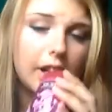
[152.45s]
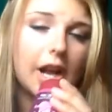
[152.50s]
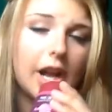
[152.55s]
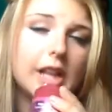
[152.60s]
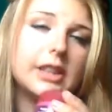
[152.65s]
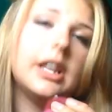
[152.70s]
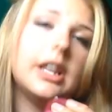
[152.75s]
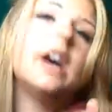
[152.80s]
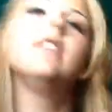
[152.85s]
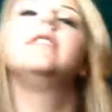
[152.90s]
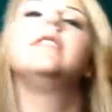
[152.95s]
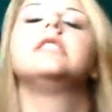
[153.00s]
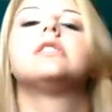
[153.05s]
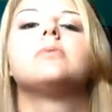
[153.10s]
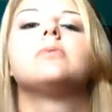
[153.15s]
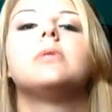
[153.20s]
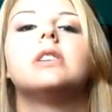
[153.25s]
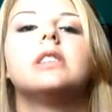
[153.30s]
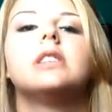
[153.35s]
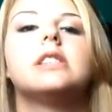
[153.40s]
I love
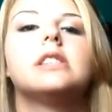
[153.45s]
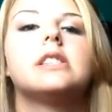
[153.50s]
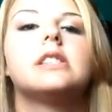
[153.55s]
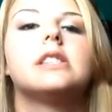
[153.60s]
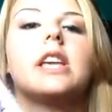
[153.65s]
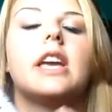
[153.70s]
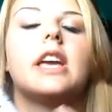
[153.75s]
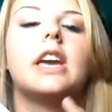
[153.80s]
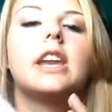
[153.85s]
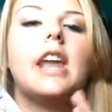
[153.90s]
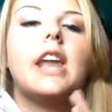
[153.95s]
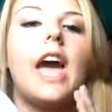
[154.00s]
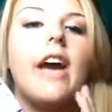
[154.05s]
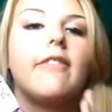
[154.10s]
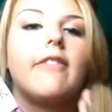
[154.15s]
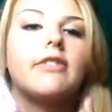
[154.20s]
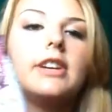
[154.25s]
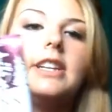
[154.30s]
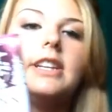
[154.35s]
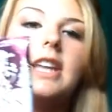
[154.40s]
this one. This is like an
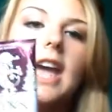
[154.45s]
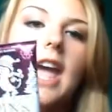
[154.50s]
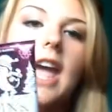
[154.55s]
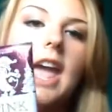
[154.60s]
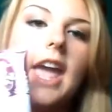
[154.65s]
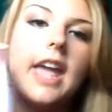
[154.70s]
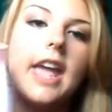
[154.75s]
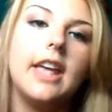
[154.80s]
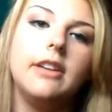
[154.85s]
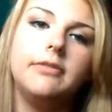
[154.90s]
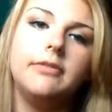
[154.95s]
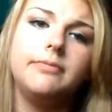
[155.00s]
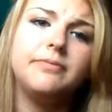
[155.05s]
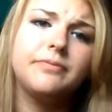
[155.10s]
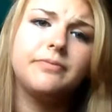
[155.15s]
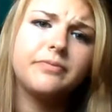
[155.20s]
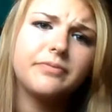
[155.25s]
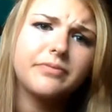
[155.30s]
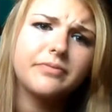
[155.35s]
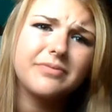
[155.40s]
everyday,
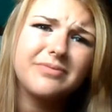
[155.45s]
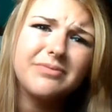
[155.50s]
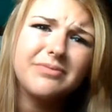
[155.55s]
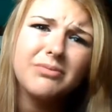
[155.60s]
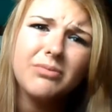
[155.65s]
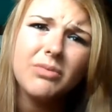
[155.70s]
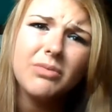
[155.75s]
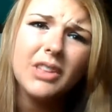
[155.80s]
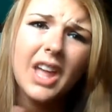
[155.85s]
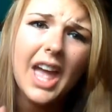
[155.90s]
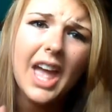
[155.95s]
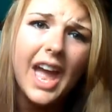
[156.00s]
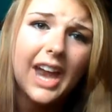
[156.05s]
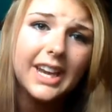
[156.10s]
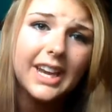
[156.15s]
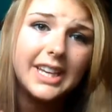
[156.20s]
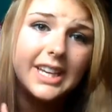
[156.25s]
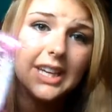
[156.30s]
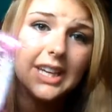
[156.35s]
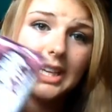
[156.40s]

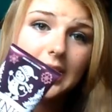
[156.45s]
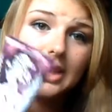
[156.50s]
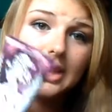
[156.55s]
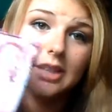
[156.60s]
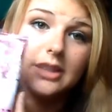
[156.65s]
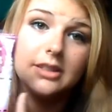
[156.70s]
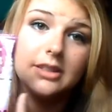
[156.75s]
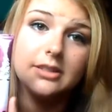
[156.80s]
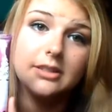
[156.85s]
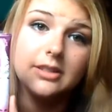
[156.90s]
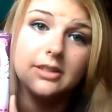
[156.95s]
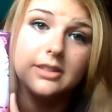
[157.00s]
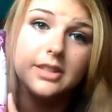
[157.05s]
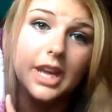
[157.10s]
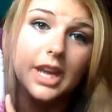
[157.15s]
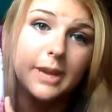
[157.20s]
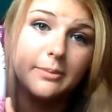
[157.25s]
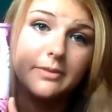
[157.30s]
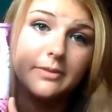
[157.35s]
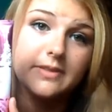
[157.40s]
any
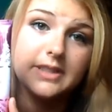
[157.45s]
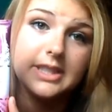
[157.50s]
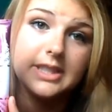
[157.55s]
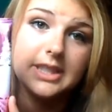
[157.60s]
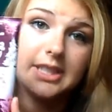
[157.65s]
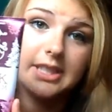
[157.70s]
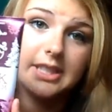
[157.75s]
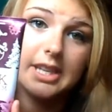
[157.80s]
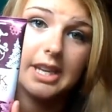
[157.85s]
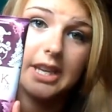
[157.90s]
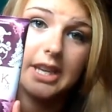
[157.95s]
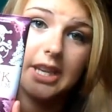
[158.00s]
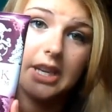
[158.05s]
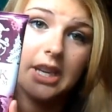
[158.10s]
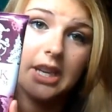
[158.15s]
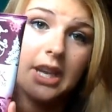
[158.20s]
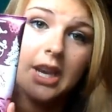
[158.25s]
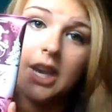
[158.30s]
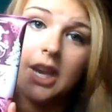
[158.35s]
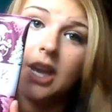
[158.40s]
type of
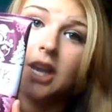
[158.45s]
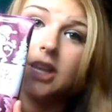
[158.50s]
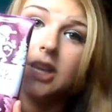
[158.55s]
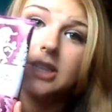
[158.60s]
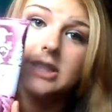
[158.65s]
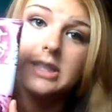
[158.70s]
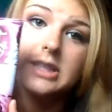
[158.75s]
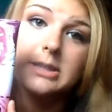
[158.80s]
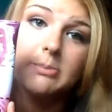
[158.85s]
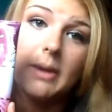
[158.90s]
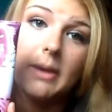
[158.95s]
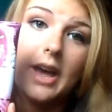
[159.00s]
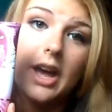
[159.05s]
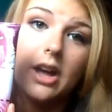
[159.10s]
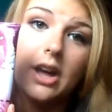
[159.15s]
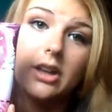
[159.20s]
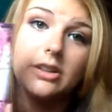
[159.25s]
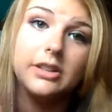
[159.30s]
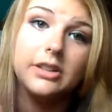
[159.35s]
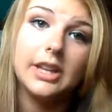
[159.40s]
season
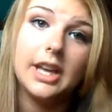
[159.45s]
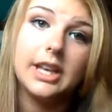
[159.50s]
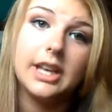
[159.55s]
smell.